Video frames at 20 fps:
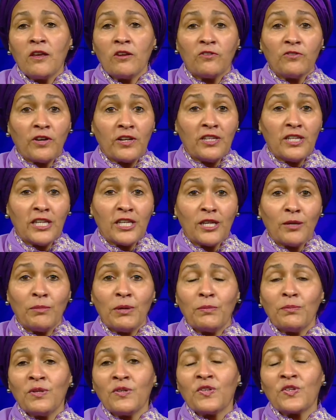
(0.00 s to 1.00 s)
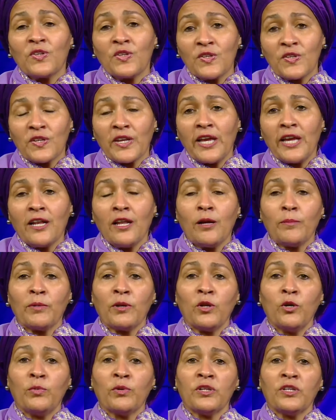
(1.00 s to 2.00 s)
Funding commitments to scale up
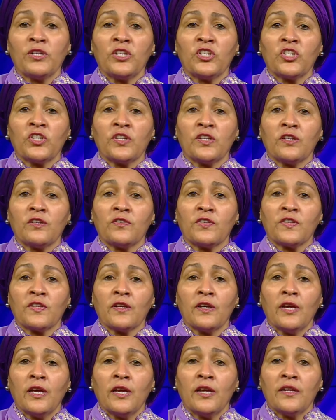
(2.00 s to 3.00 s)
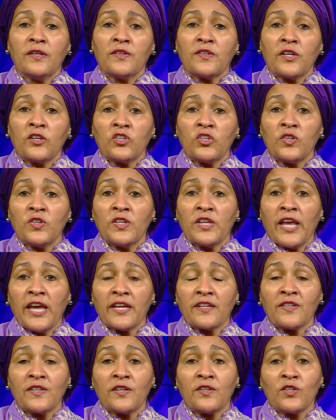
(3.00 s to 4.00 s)
global initiatives, such as the
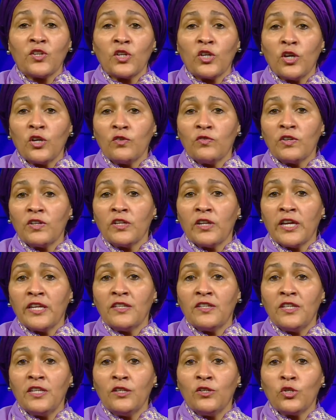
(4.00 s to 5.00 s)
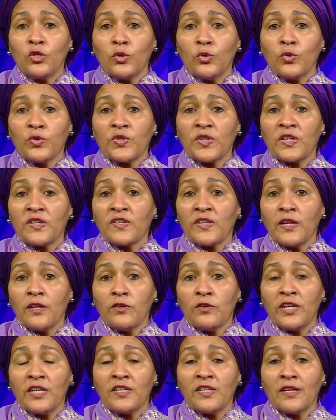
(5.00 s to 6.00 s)
Access to COVID-19 Tools
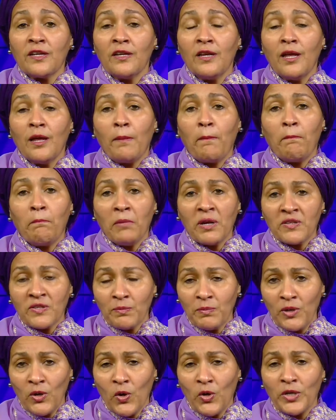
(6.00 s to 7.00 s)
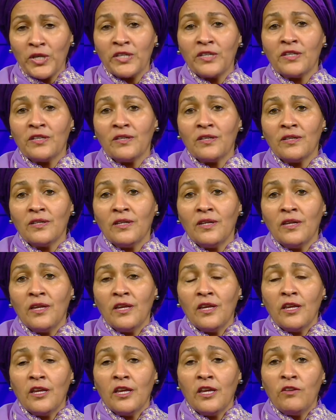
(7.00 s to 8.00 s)
Accelerator, must be honored.
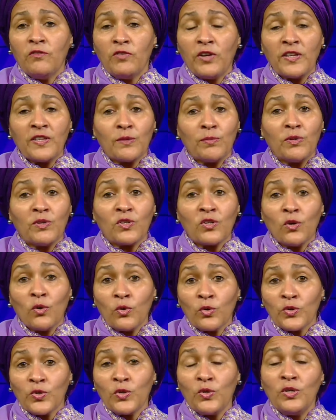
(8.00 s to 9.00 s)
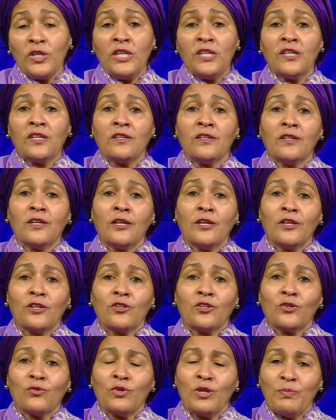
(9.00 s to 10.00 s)
Investments are also needed
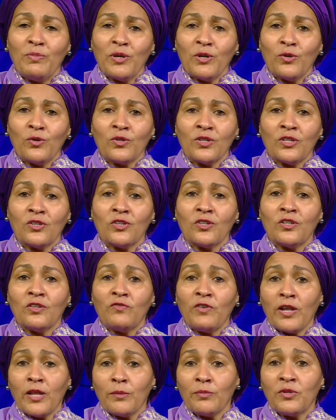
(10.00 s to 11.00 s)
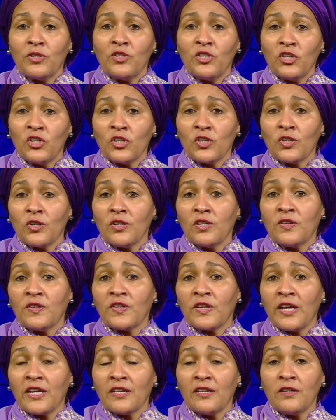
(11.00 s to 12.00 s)
to rebuild and to develop the digital and
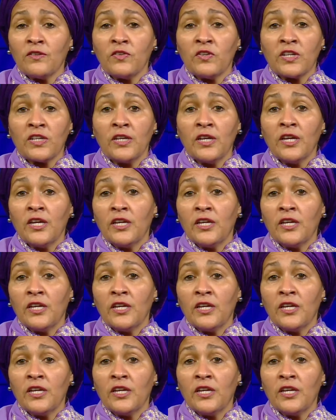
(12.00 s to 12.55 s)
scientific